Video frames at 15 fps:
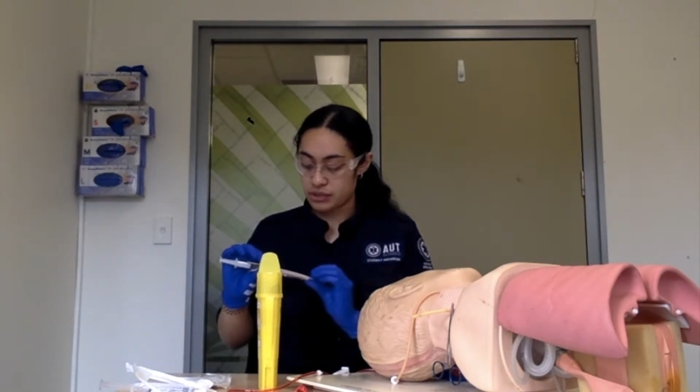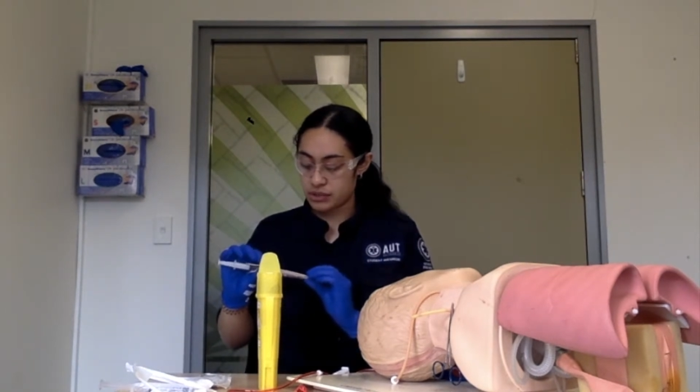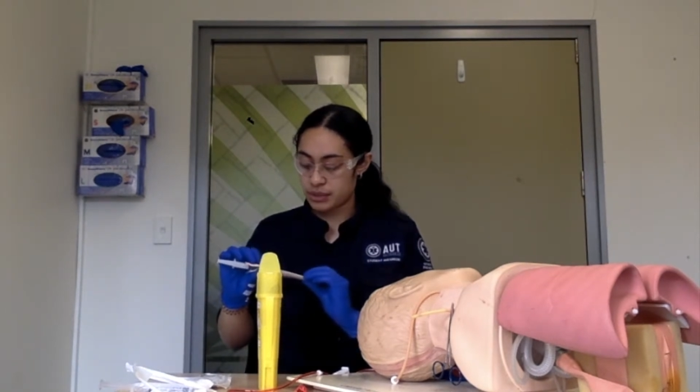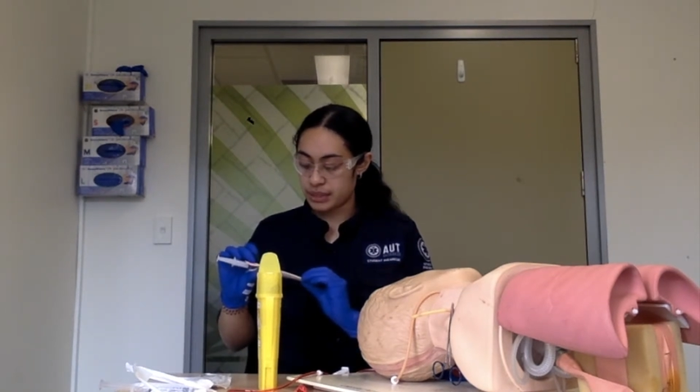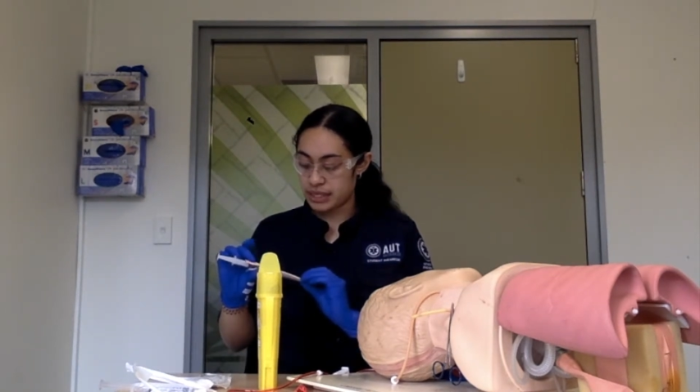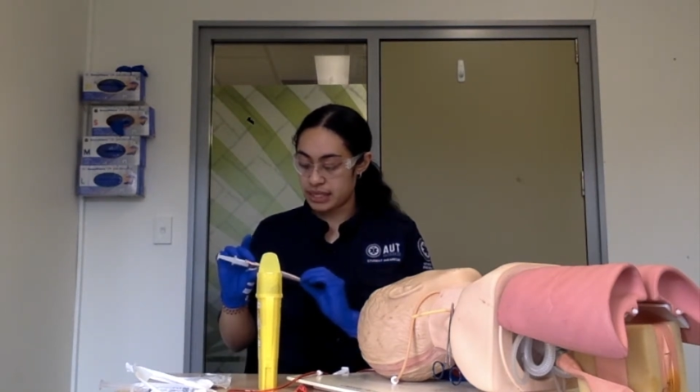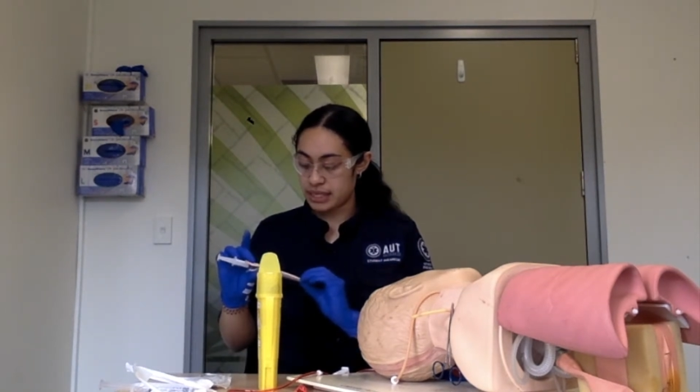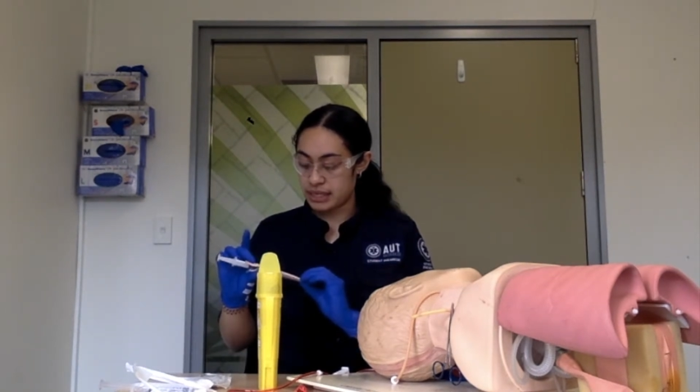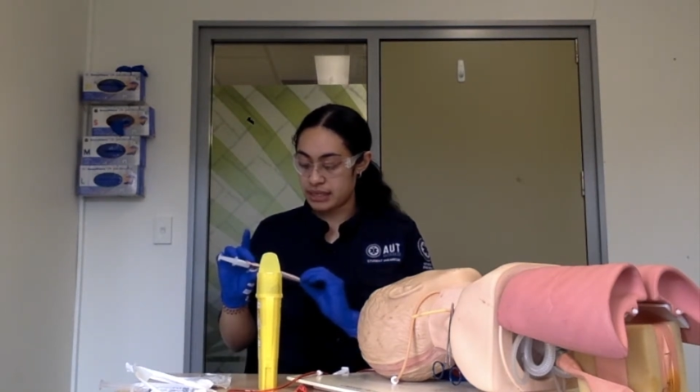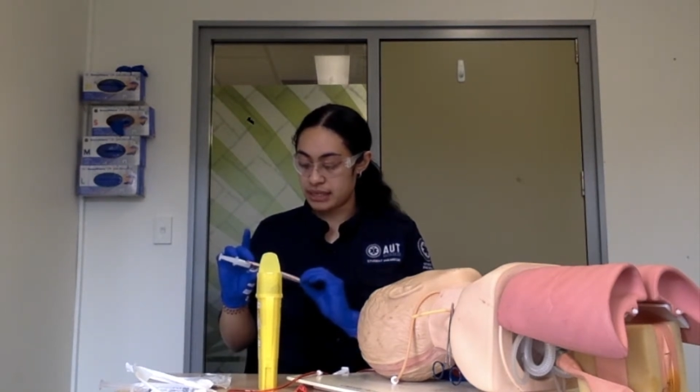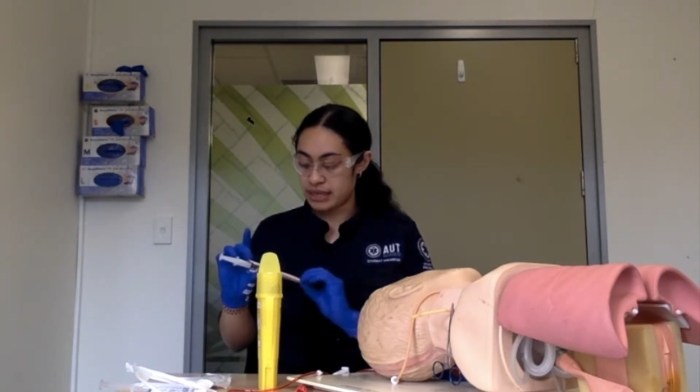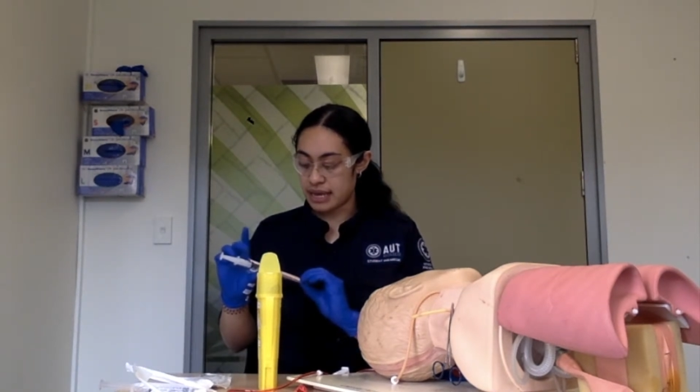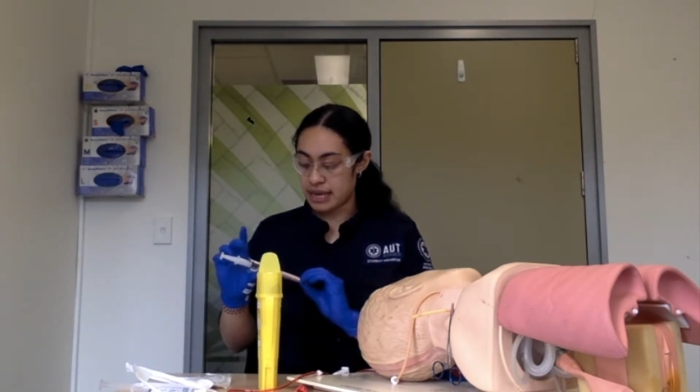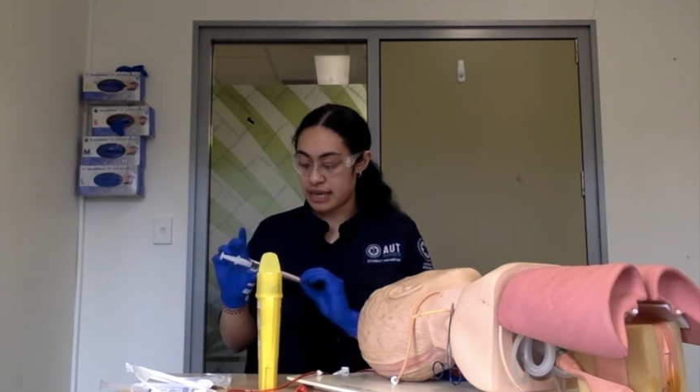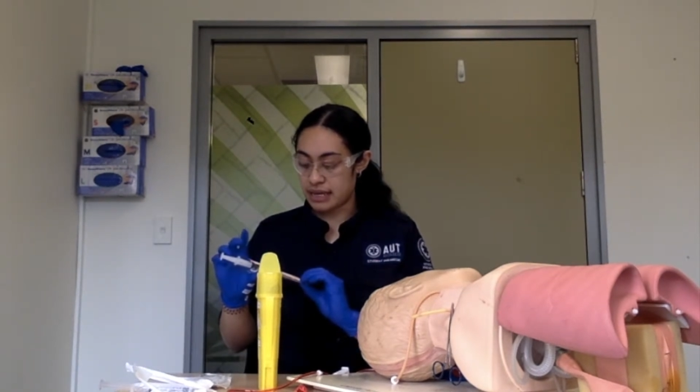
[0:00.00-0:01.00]
20
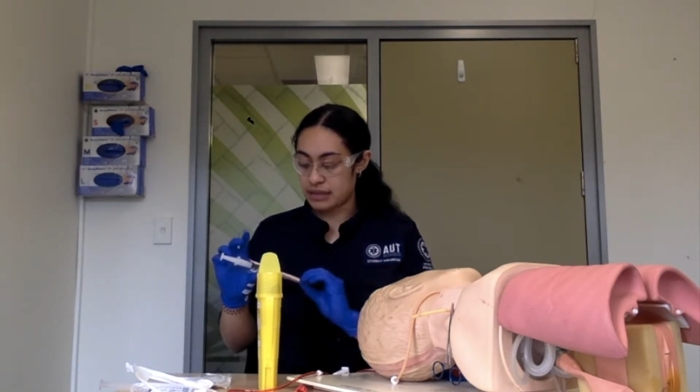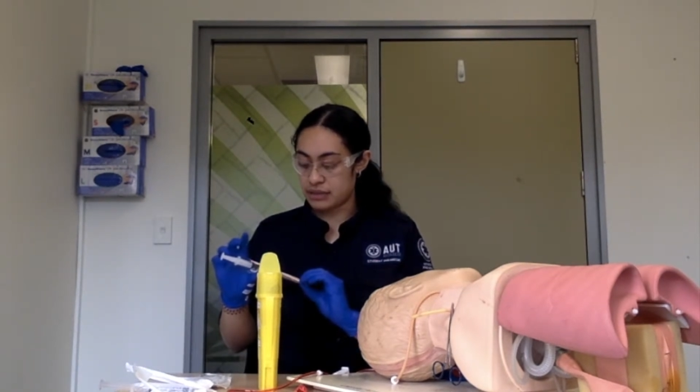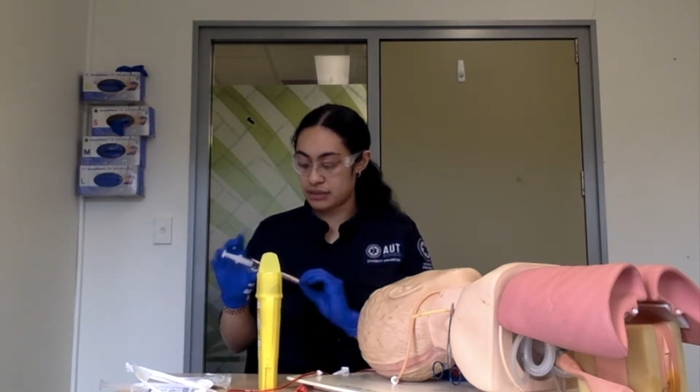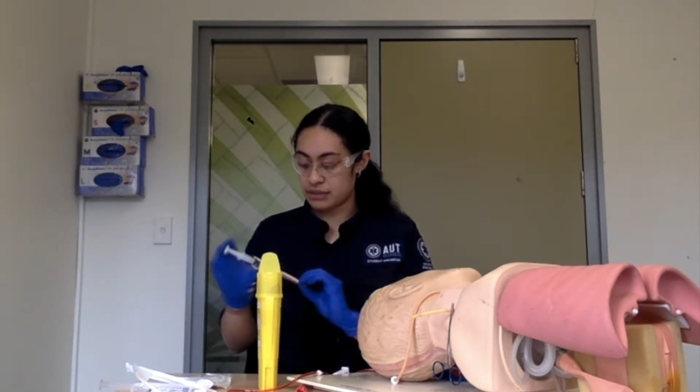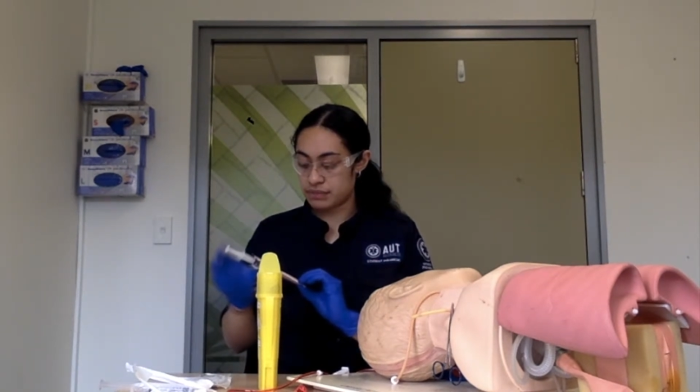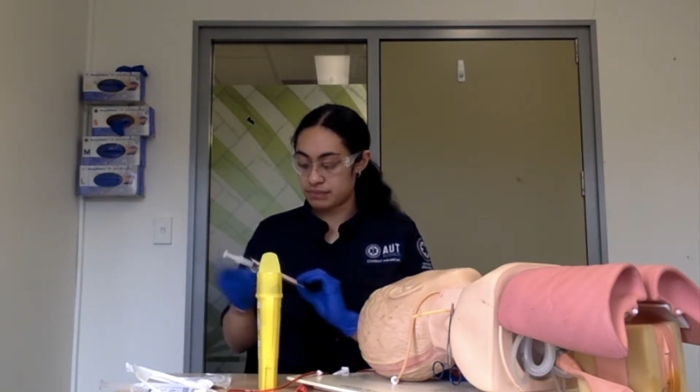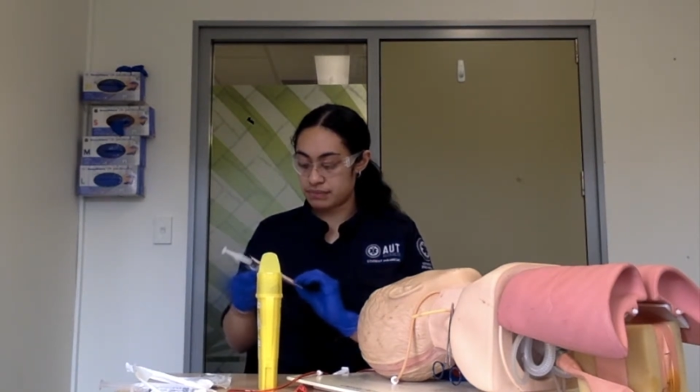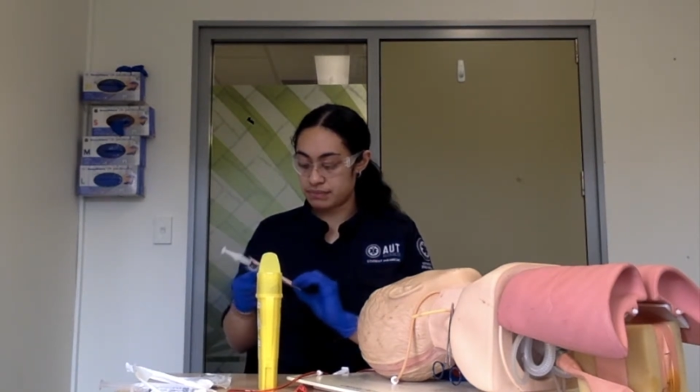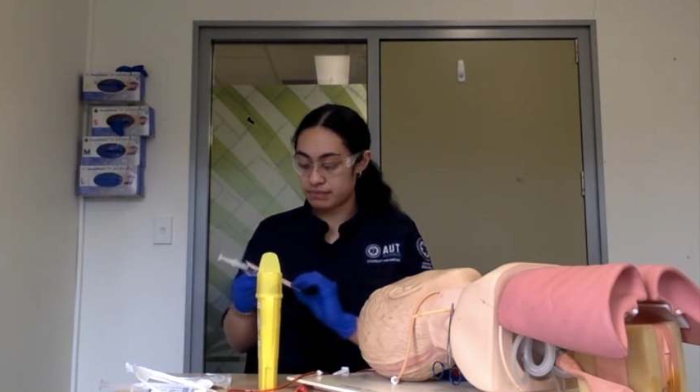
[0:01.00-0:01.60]
gauge